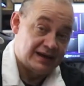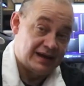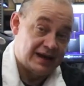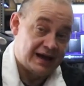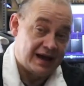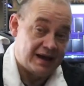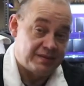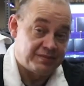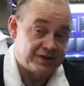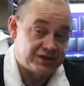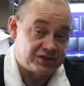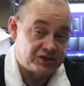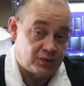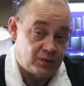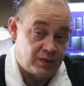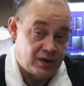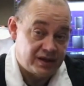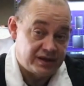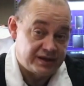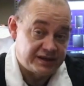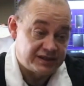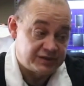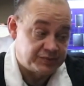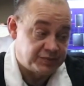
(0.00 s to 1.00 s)
how much
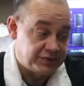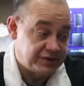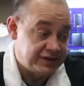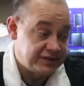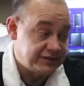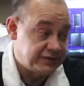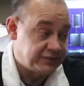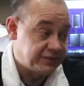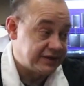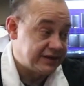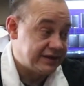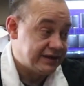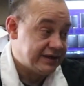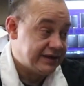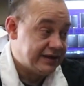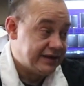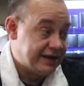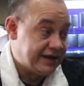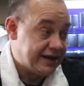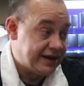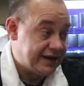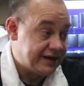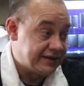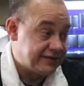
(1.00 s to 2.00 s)
quality is put into it.
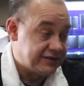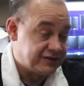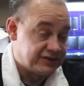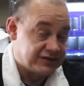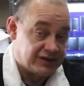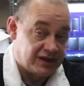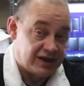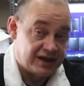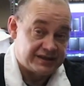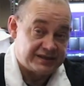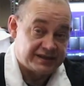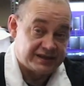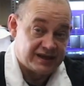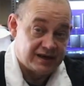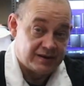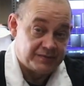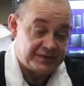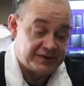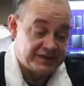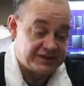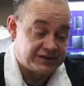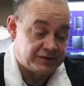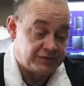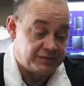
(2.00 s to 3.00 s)
There's lots of
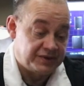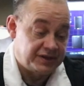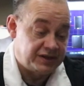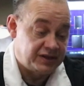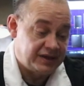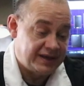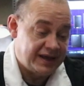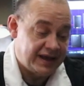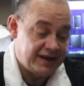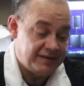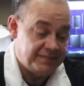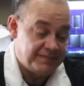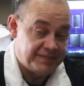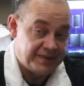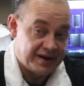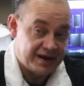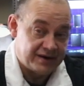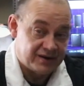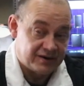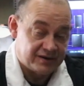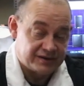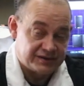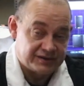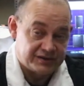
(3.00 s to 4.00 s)
companies that are getting
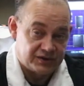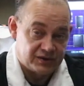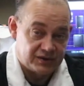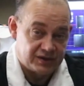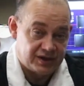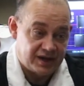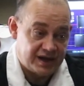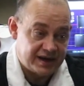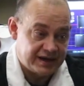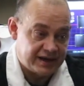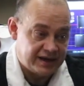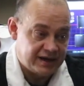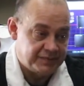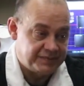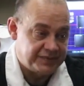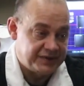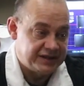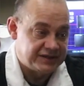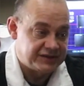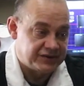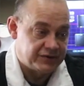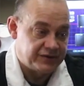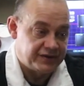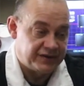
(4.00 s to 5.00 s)
better. So a lot of
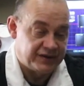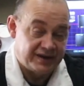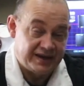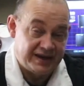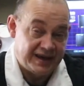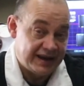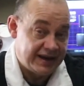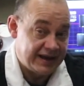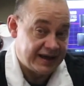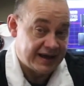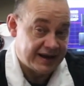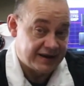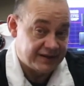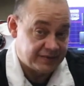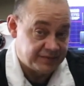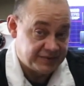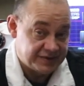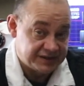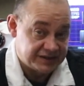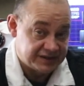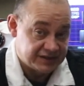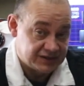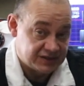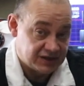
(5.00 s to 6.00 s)
companies are either getting out of the
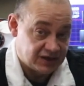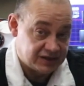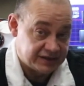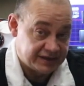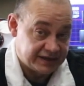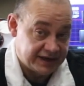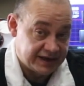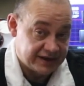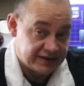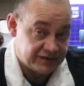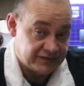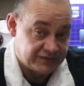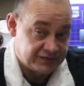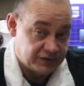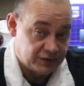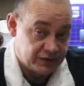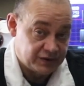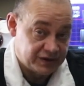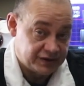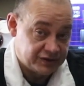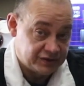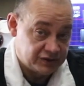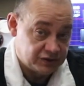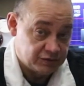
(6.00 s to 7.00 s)
business altogether of
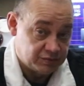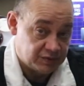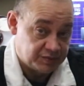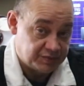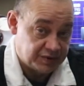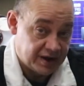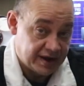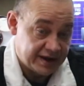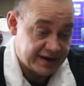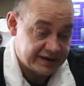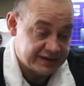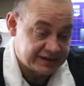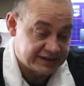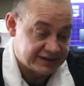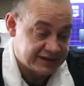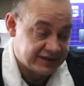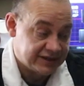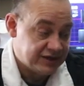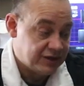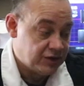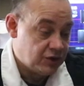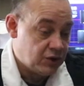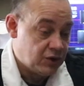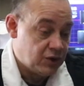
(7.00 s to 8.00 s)
doing consumer products,
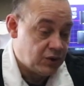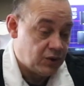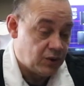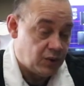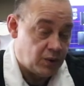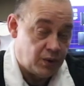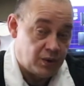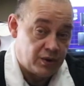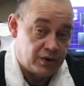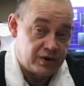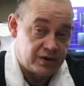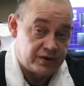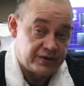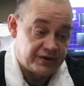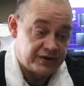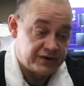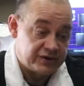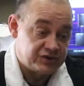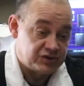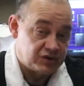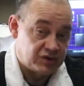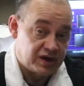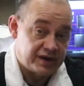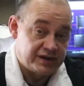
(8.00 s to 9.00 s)
or they're
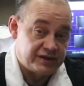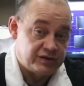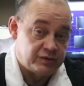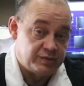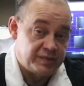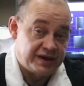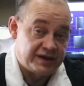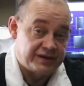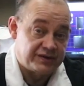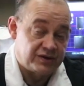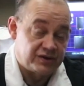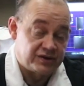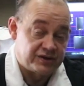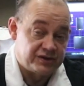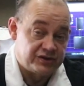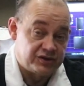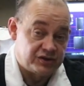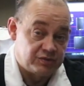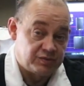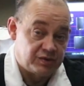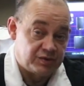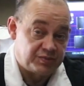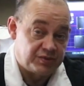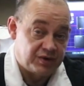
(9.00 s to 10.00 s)
trying to make their
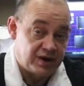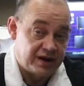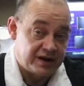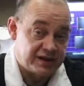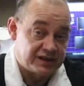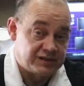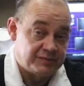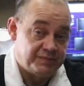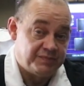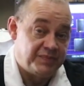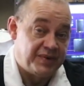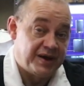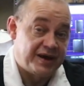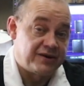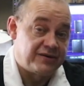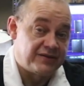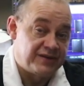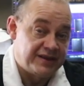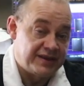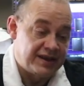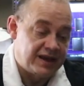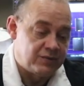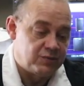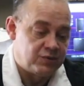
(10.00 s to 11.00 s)
consumer products better
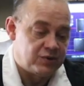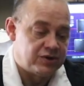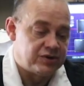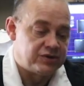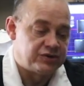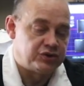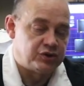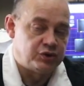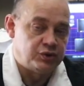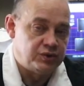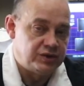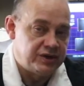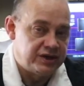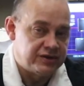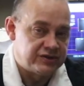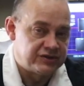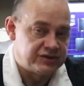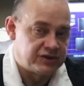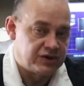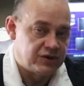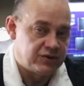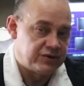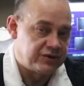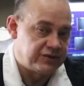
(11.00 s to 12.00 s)
than they were 2
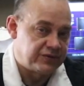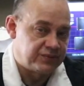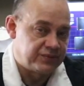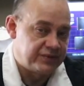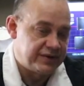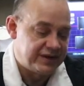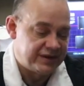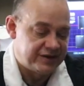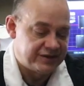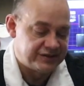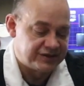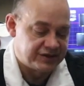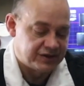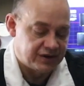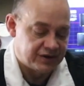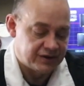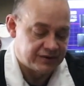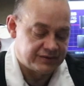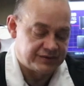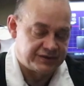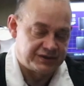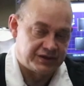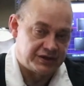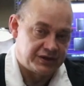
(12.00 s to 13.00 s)
years ago or 3 years
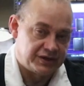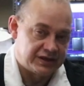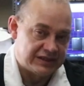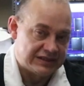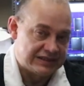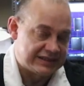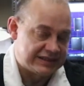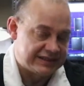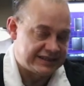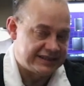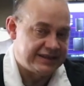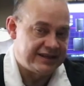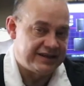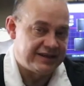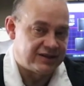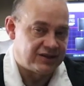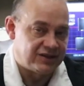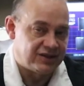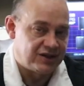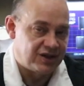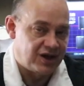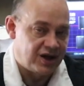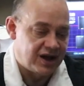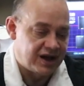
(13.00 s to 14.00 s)
ago. So you're gonna see a
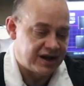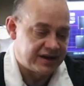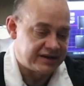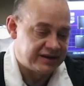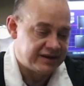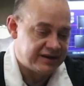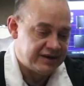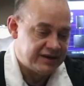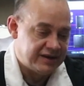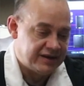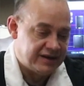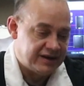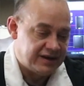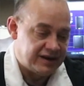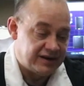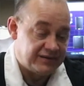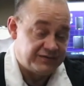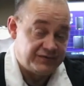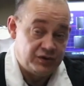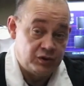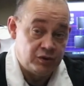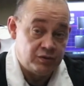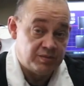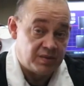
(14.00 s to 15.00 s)
lot
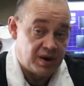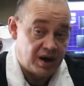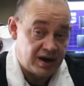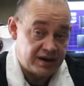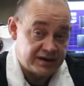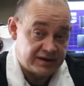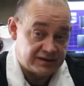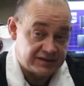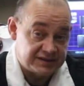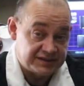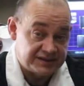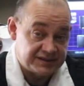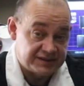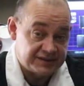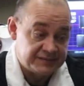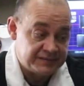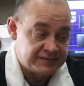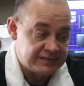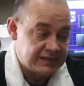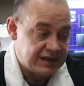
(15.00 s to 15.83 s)
of new models,